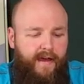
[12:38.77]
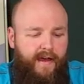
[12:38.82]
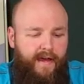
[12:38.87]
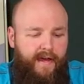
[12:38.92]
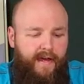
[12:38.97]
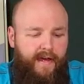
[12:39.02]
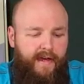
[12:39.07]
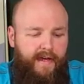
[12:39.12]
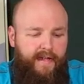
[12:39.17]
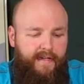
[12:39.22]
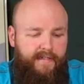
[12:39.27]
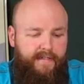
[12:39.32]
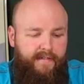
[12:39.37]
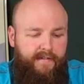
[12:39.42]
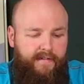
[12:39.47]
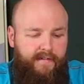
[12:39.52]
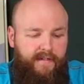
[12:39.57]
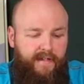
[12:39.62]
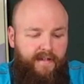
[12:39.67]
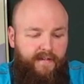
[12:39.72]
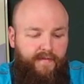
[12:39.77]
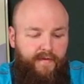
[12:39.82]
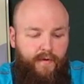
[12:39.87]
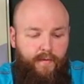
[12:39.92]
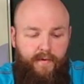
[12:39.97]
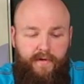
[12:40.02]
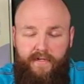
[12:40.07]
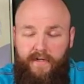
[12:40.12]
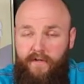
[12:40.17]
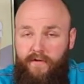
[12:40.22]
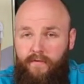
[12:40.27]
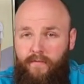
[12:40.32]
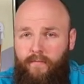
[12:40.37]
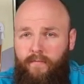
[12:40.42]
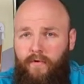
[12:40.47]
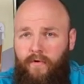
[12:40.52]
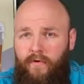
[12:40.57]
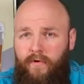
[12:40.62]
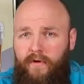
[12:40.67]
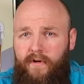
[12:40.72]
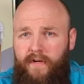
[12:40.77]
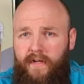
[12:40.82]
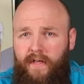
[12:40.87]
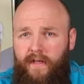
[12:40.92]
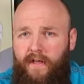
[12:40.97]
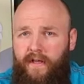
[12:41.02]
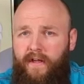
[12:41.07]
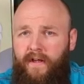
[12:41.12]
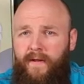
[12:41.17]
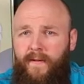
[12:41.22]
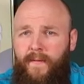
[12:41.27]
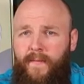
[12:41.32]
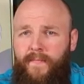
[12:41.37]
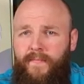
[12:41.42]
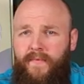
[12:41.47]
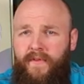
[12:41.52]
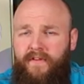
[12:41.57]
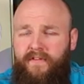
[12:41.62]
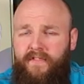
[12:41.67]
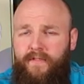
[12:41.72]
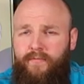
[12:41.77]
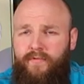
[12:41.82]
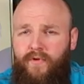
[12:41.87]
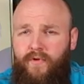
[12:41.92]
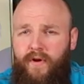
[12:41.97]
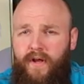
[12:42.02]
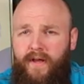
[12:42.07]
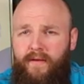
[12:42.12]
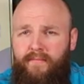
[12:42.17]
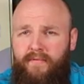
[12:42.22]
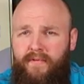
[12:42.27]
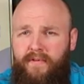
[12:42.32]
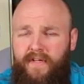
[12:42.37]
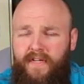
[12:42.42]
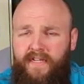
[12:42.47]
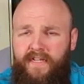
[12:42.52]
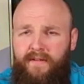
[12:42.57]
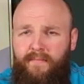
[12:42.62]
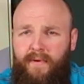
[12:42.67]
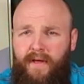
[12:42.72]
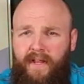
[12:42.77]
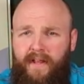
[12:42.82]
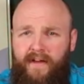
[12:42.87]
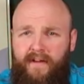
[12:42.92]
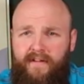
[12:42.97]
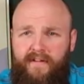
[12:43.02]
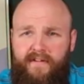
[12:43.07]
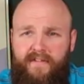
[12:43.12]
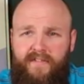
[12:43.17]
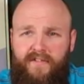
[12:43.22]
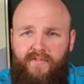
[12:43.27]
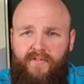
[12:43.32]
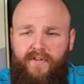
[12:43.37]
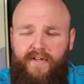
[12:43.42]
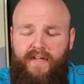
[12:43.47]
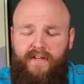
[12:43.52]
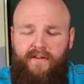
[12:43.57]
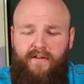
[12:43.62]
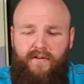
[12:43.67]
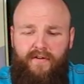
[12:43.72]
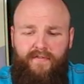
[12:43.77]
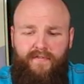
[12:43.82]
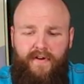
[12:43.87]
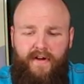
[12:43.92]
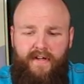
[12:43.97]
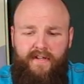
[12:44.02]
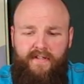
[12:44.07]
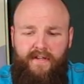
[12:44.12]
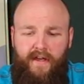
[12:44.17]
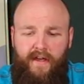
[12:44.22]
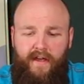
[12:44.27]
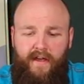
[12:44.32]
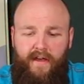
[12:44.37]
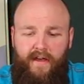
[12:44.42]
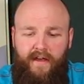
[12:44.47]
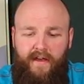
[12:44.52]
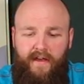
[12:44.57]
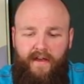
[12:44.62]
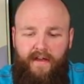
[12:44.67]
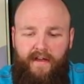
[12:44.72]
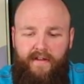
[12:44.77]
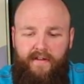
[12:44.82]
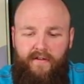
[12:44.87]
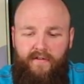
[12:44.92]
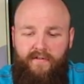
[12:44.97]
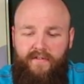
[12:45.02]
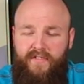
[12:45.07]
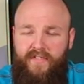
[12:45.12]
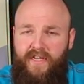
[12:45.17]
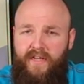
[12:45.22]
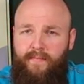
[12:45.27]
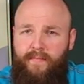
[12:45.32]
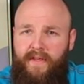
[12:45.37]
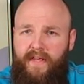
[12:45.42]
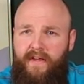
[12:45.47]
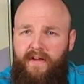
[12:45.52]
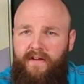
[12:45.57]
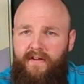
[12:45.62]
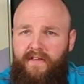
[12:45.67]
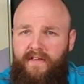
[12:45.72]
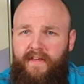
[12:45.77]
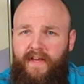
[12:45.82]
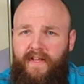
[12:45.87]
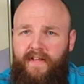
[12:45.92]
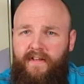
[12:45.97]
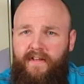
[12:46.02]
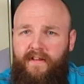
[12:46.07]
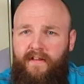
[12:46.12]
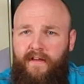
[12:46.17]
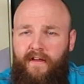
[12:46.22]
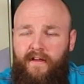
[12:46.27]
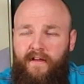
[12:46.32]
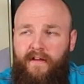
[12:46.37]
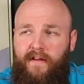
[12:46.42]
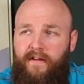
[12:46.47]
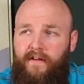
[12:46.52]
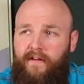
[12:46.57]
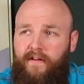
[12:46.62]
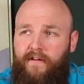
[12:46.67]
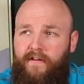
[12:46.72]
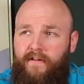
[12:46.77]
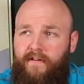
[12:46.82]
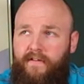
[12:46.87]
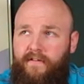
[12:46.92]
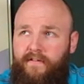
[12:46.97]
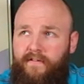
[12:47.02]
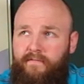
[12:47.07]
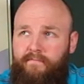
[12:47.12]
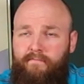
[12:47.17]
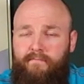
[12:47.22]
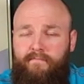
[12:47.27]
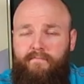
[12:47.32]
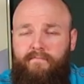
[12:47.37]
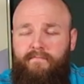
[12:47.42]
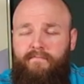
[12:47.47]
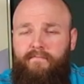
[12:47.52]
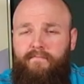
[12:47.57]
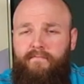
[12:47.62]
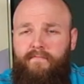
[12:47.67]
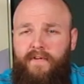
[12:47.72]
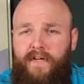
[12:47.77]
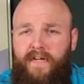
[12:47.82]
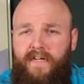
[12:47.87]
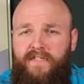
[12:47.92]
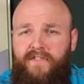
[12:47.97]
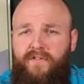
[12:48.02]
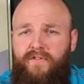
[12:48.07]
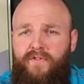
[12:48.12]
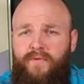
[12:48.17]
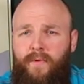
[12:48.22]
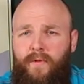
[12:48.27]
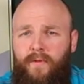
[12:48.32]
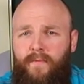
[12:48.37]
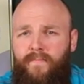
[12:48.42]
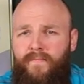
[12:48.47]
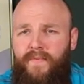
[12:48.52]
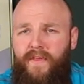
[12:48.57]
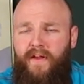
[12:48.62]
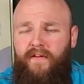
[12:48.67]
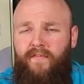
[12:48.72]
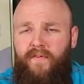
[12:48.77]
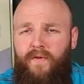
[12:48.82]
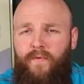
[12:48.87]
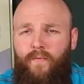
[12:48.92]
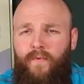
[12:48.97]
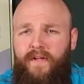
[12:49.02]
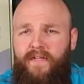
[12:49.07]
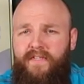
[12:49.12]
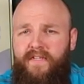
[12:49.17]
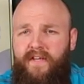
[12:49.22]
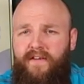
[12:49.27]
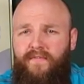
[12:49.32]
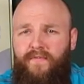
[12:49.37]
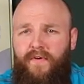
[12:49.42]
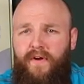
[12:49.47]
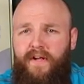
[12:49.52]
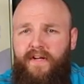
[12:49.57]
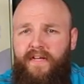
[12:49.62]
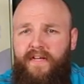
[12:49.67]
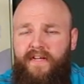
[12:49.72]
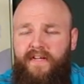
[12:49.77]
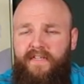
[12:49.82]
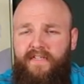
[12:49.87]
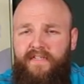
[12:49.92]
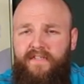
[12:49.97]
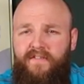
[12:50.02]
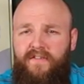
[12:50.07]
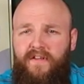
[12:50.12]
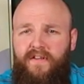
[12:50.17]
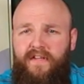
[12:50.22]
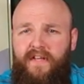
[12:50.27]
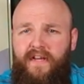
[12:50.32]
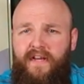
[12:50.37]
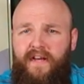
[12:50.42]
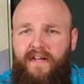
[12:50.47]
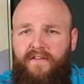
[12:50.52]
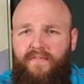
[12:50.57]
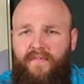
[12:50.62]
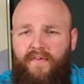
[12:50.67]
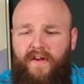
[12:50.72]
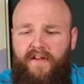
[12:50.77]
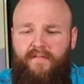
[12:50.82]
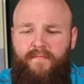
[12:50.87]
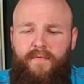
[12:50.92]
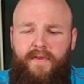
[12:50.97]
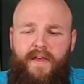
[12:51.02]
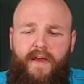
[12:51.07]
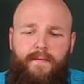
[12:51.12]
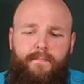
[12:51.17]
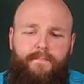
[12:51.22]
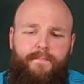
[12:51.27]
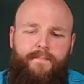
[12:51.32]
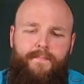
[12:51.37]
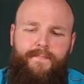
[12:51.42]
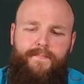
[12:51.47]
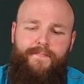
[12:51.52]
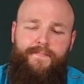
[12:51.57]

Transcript: And if you want to know more, subscribe, hit the bell icon so you'll get notified, and you'll see me again uh, as usual every Wednesday, Friday, and Sunday at 5 p.m.